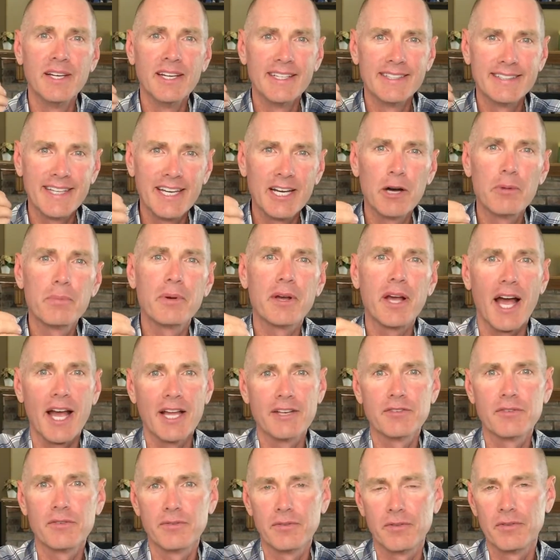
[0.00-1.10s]
to help guide
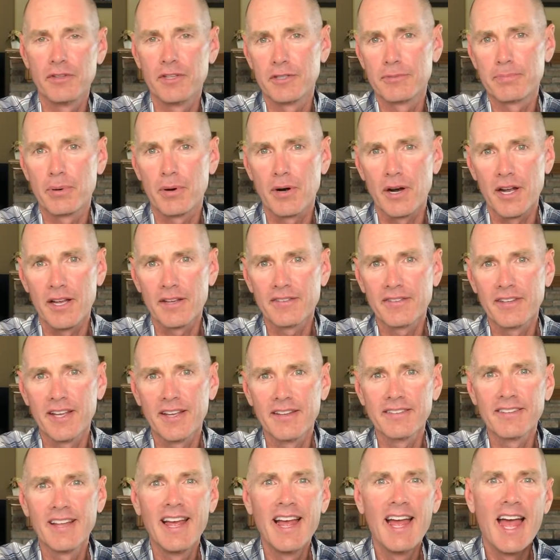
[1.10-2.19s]
you through this process,